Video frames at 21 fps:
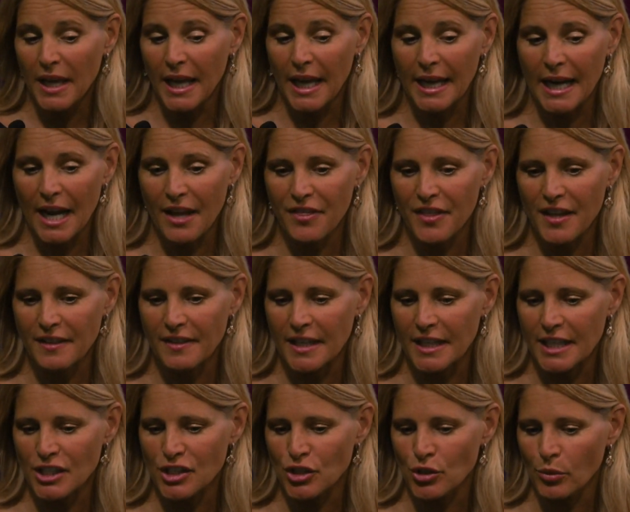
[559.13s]
And I think
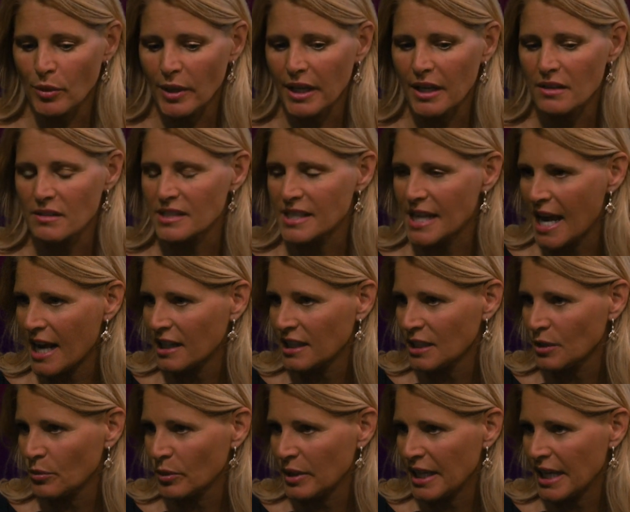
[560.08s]
that he's doing
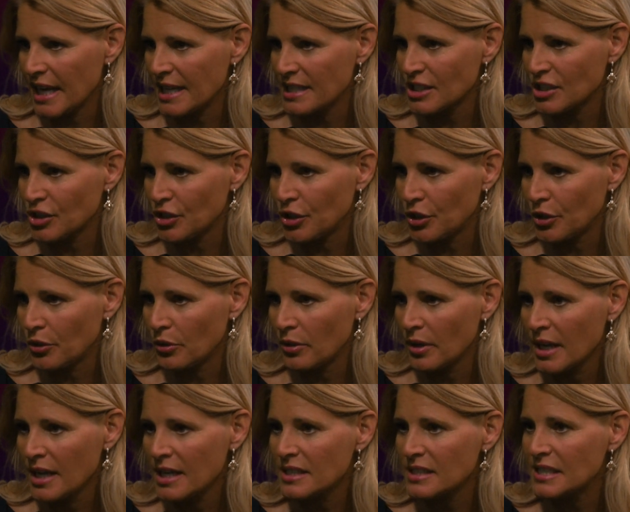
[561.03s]
exactly what he has to do:
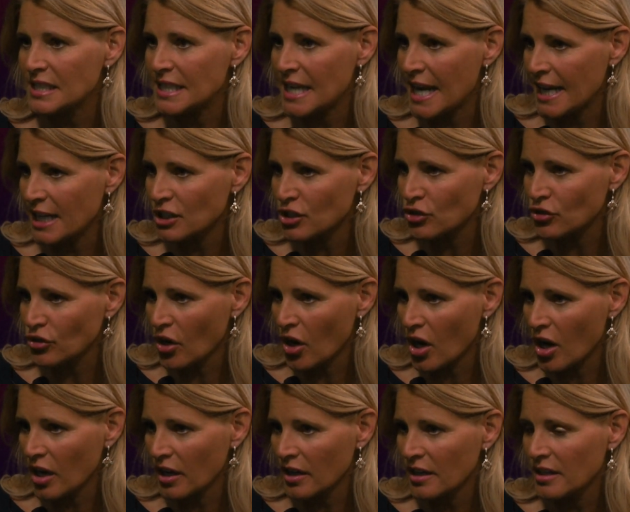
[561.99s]
staying
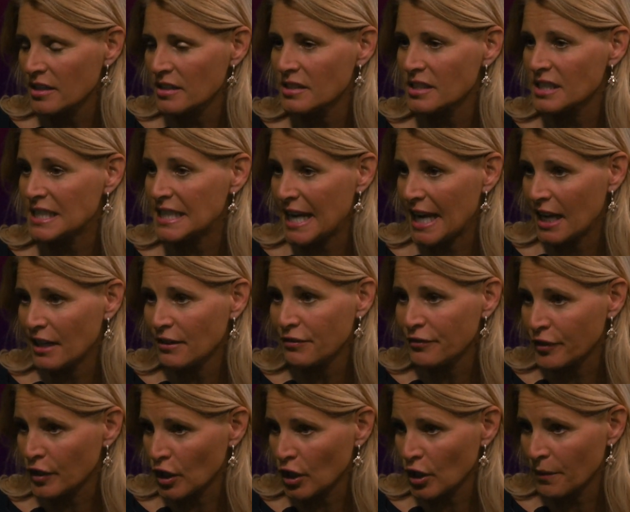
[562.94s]
strong, stand
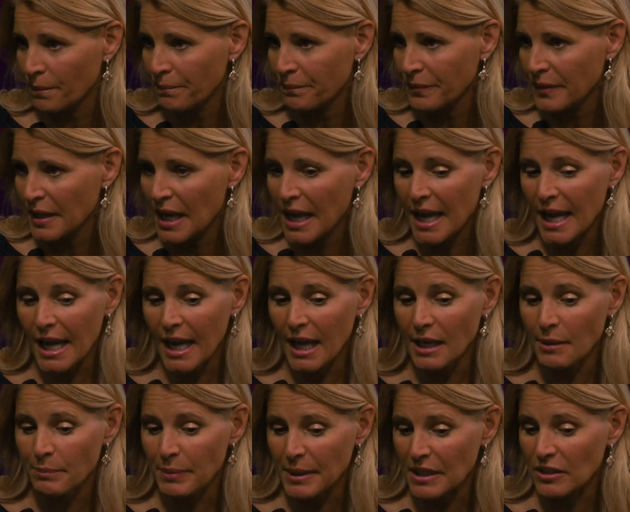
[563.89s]
firm,
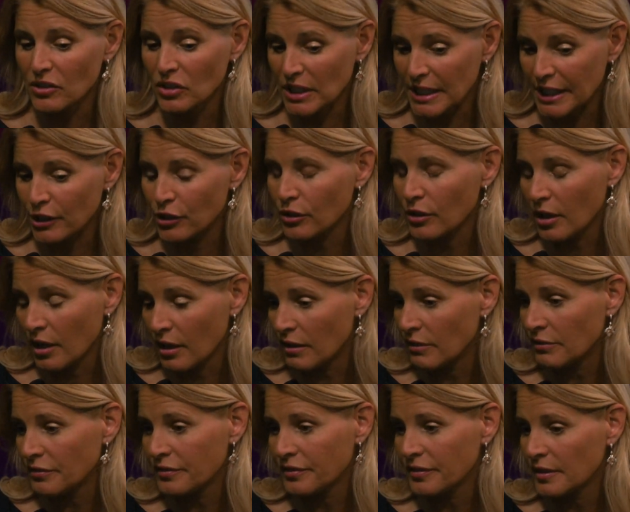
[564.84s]
and be the leader
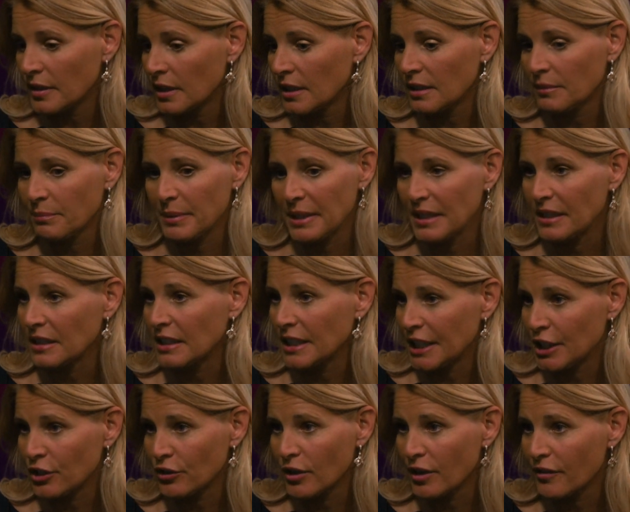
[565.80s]
of uh, be the
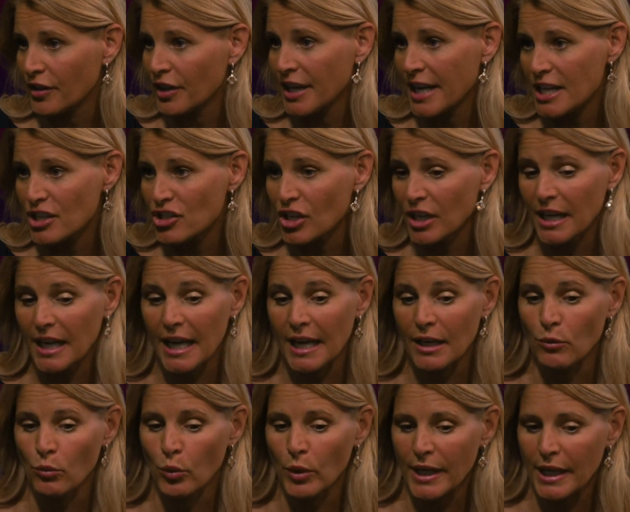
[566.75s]
leader of our nation
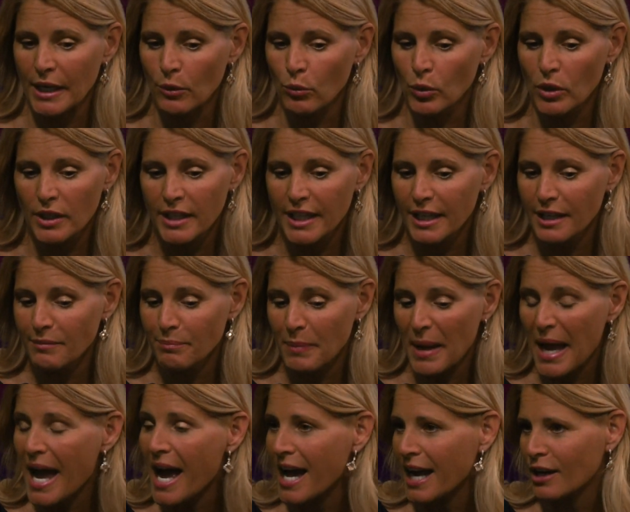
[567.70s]
and we will get
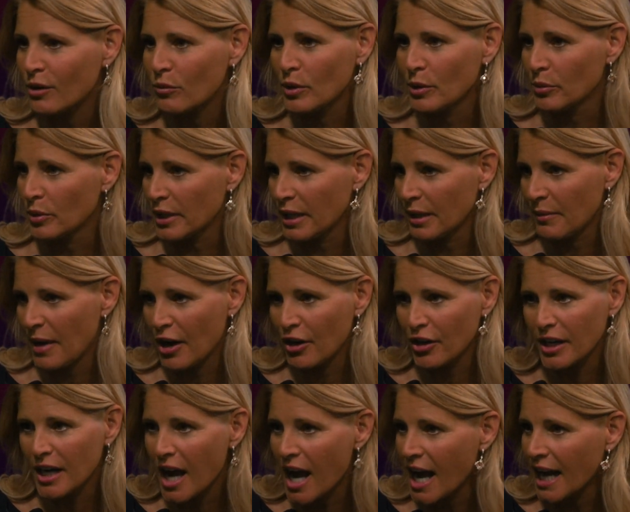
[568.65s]
back we will get
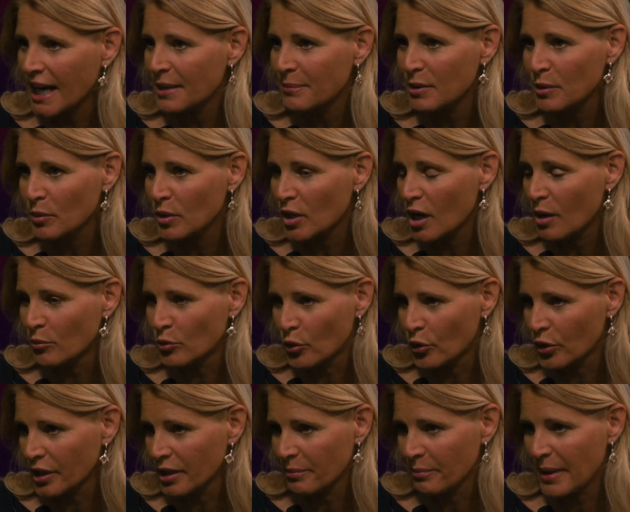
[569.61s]
our economy will come
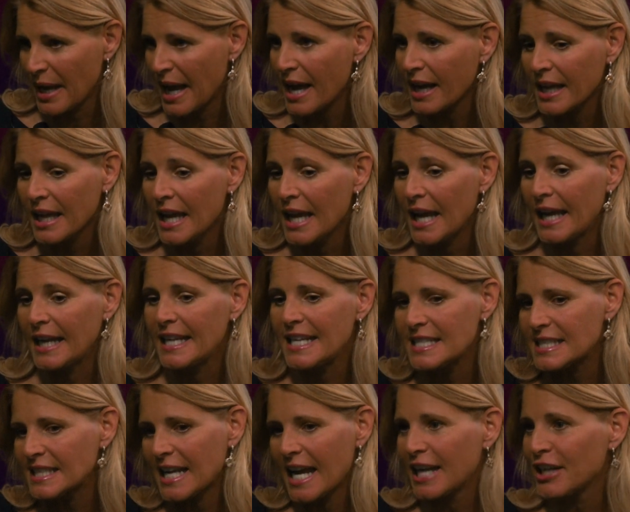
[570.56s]
roaring back and
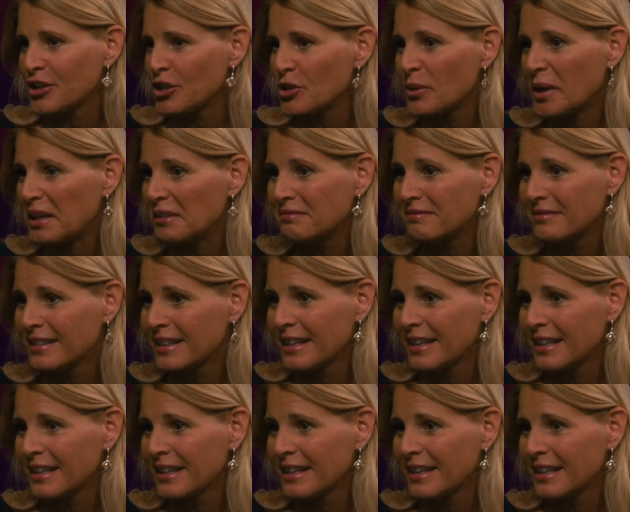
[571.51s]
he's the guy to do it